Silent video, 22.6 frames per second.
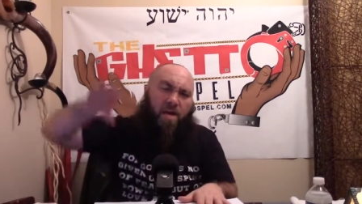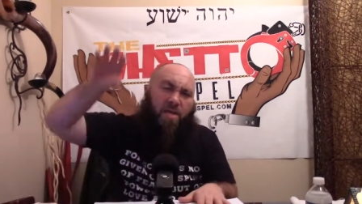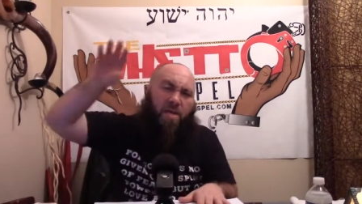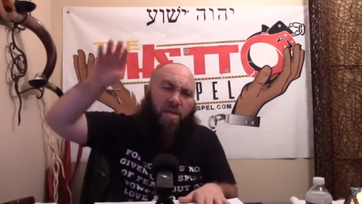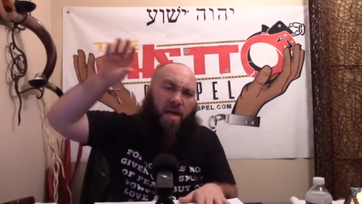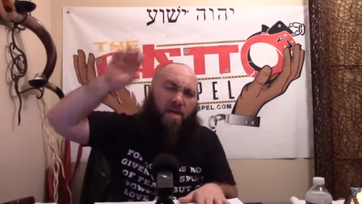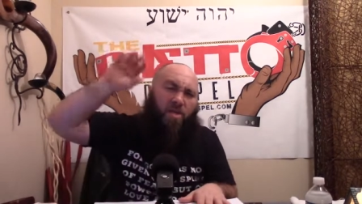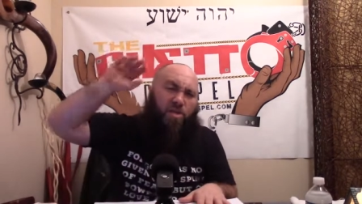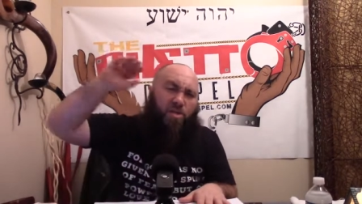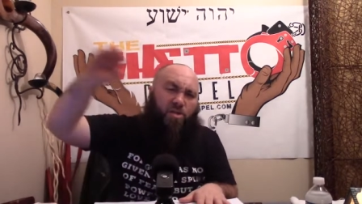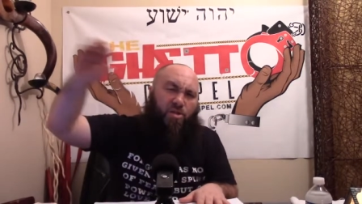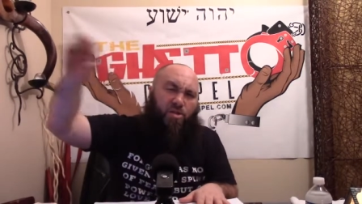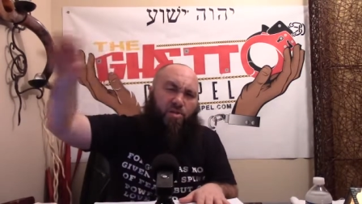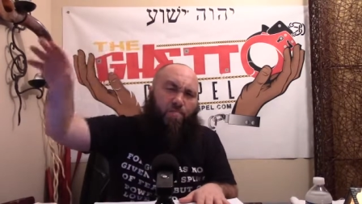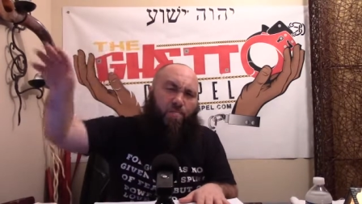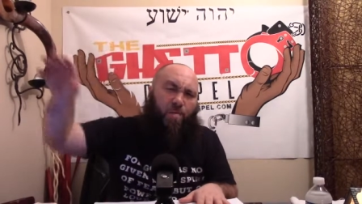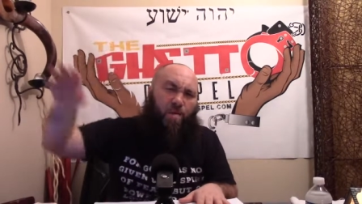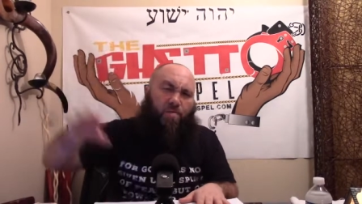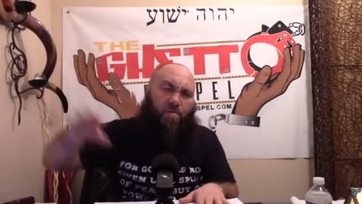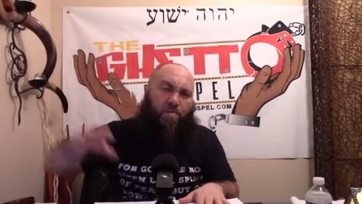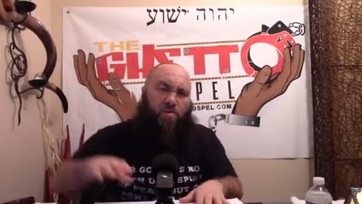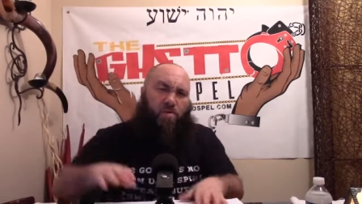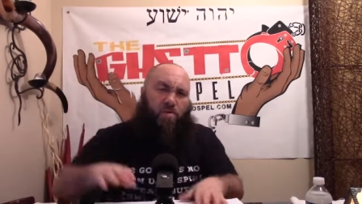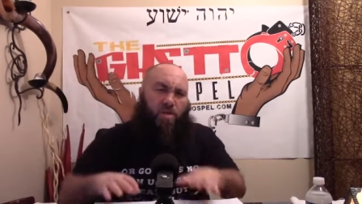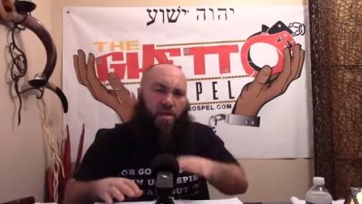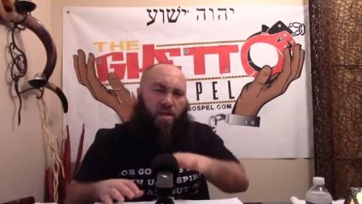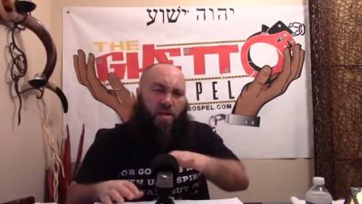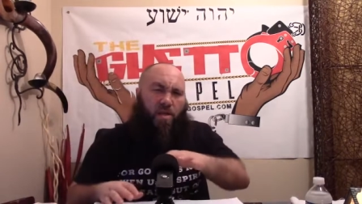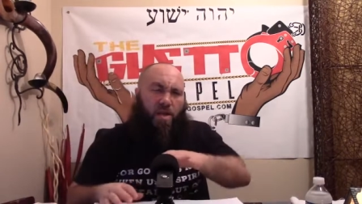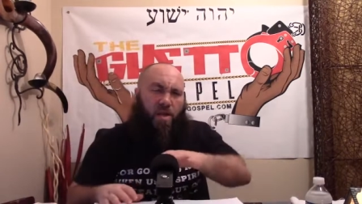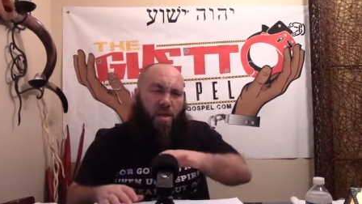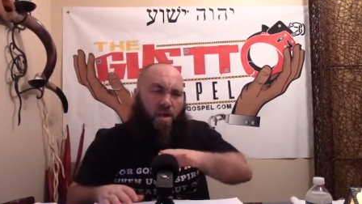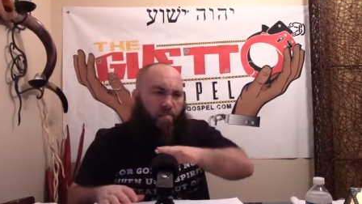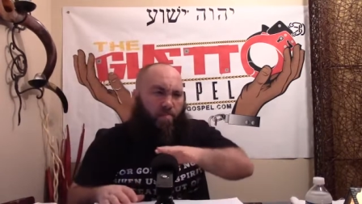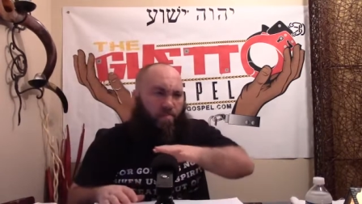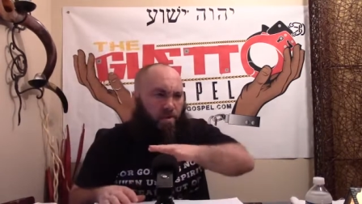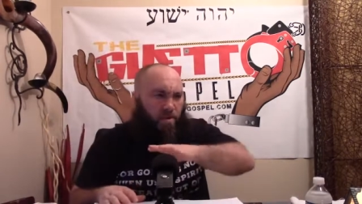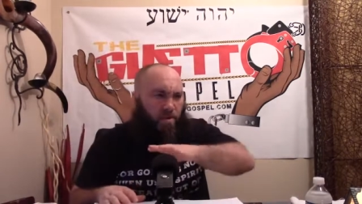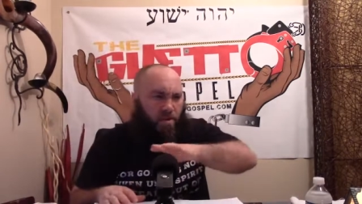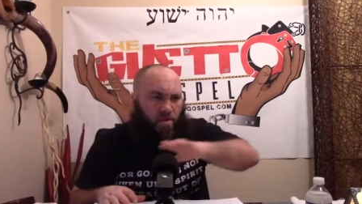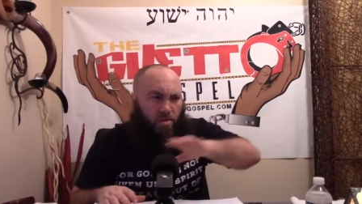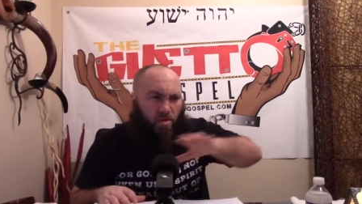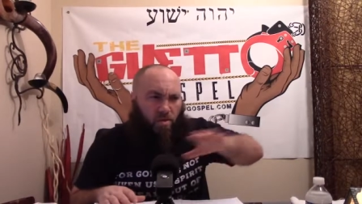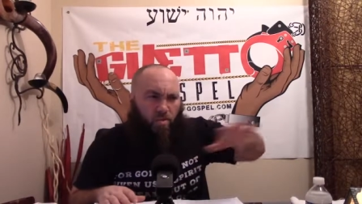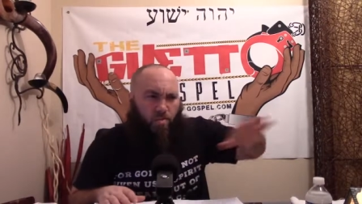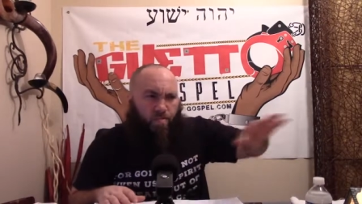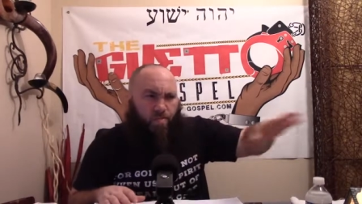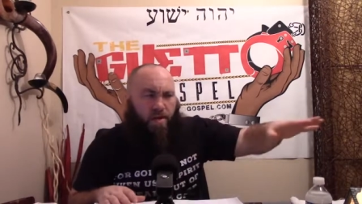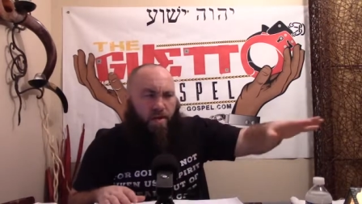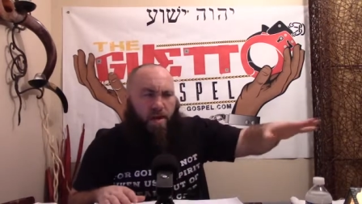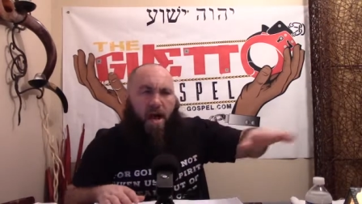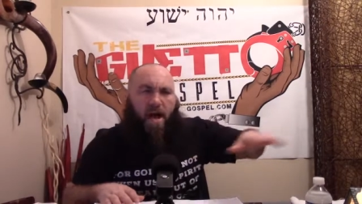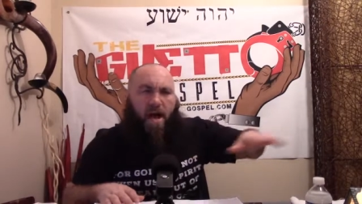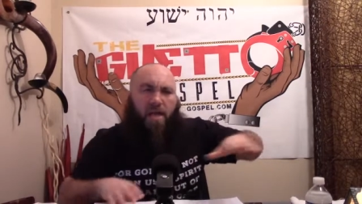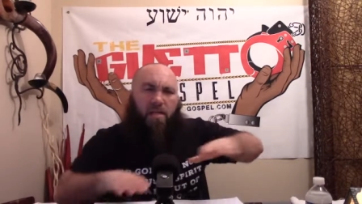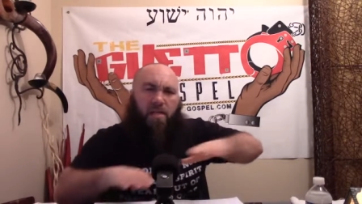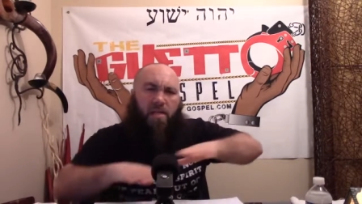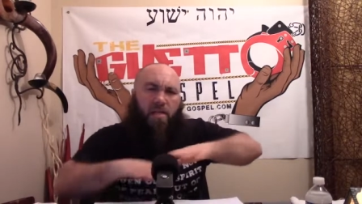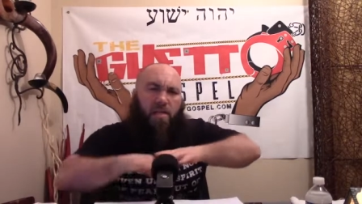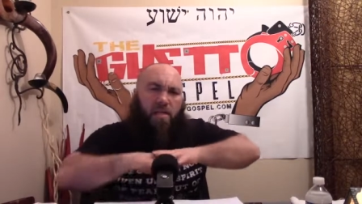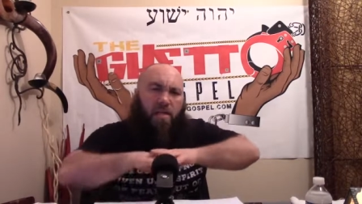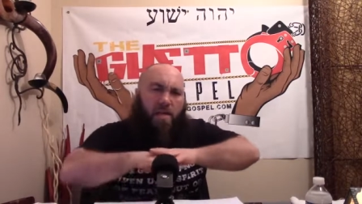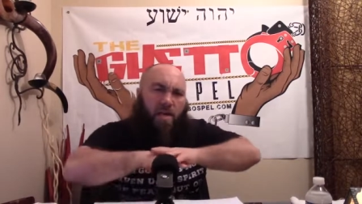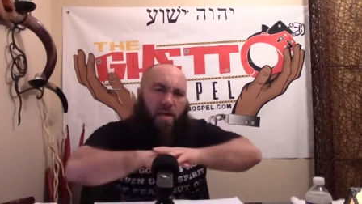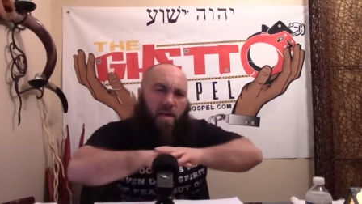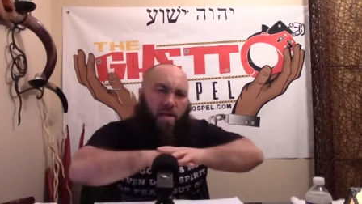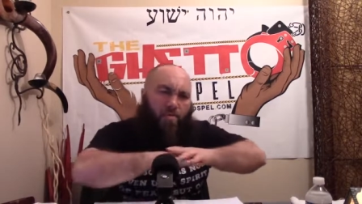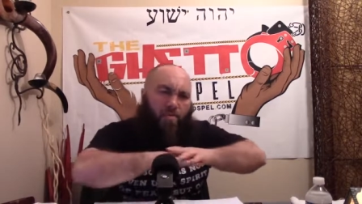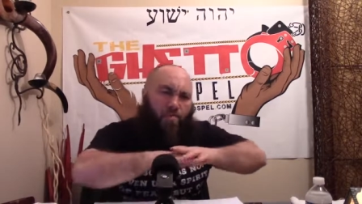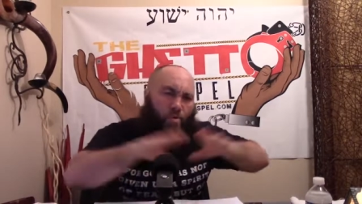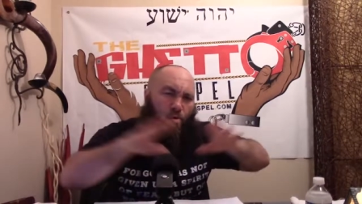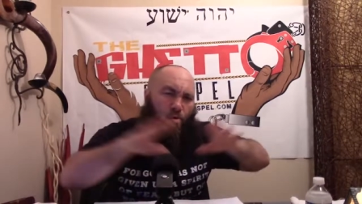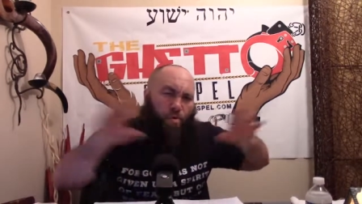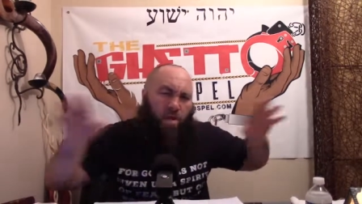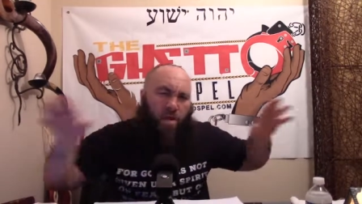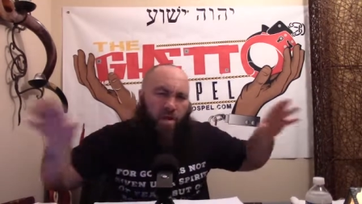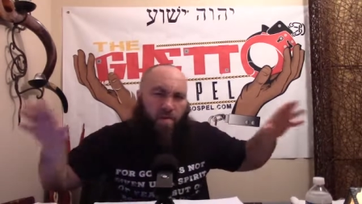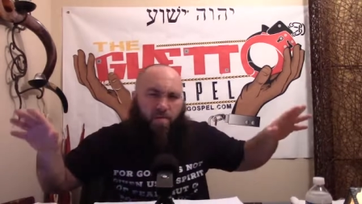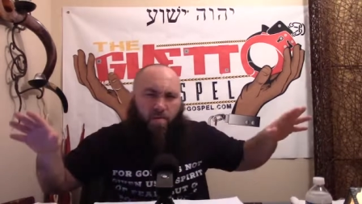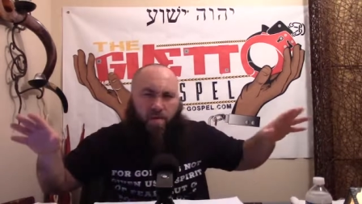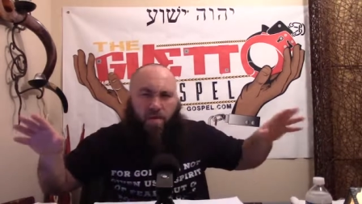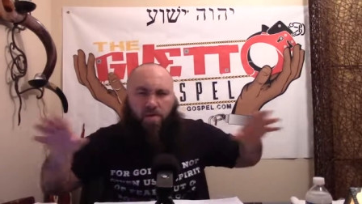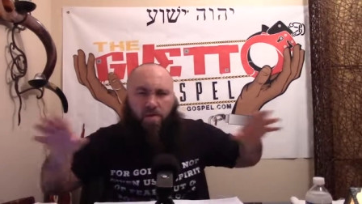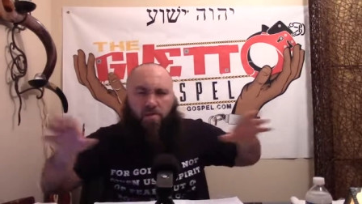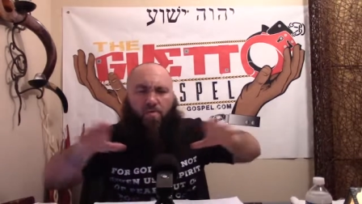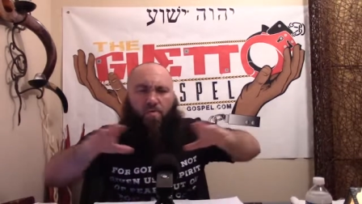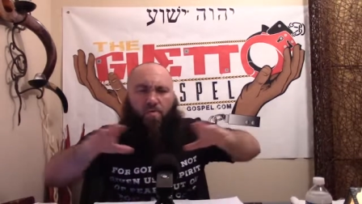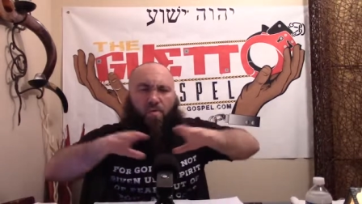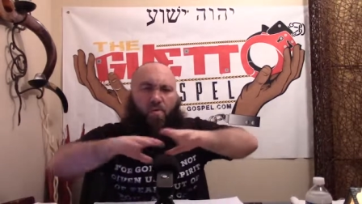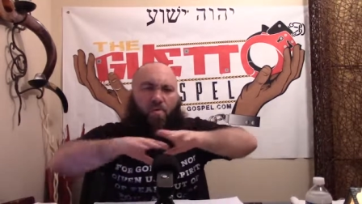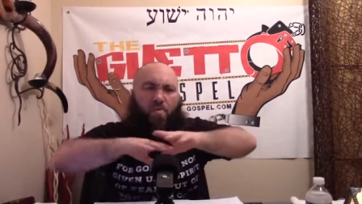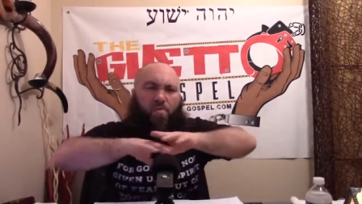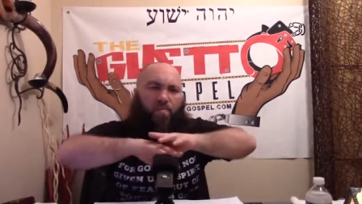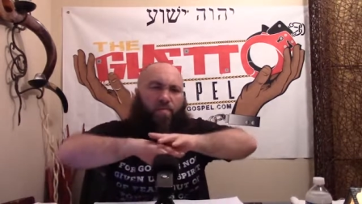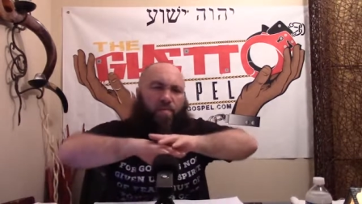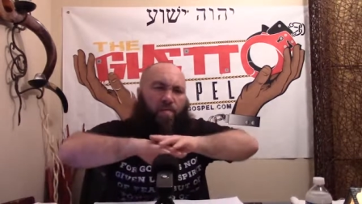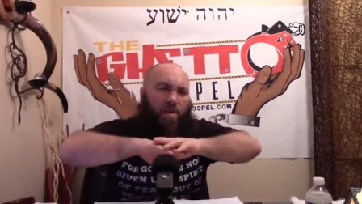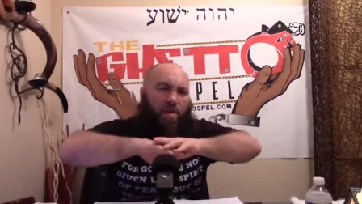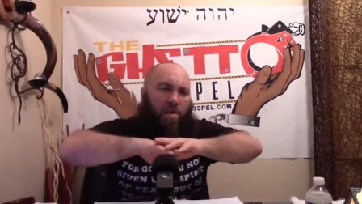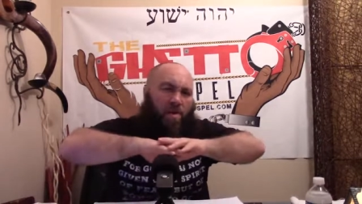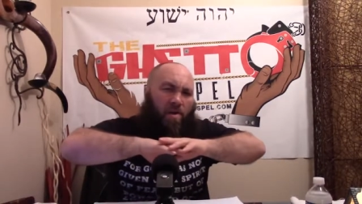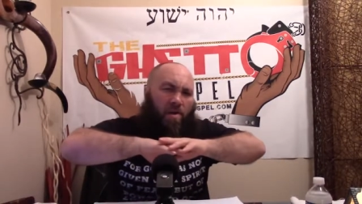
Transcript: Not just spiritually, but the Illuminati, the Bohemian Grove,